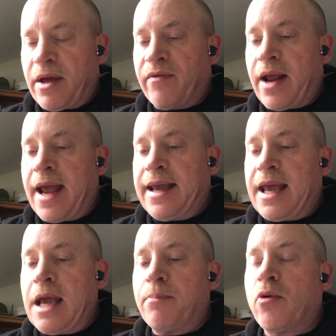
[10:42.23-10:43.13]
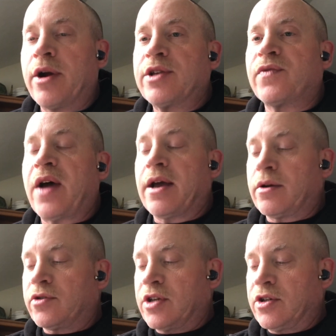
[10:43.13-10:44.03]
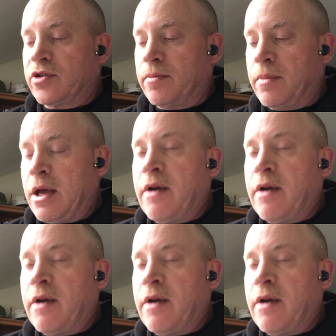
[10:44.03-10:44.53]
They have an AK points value system.